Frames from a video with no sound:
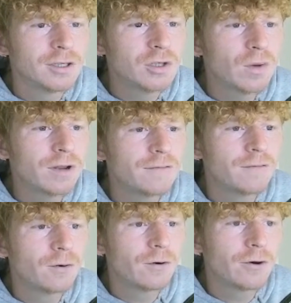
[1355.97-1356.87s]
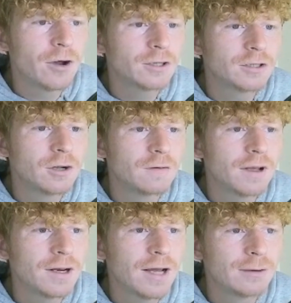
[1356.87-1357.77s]
24 on our
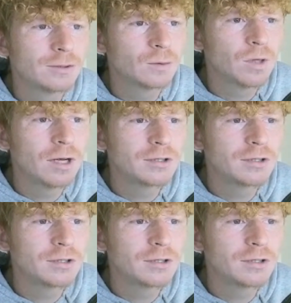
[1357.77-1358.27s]
Snowflake now as well.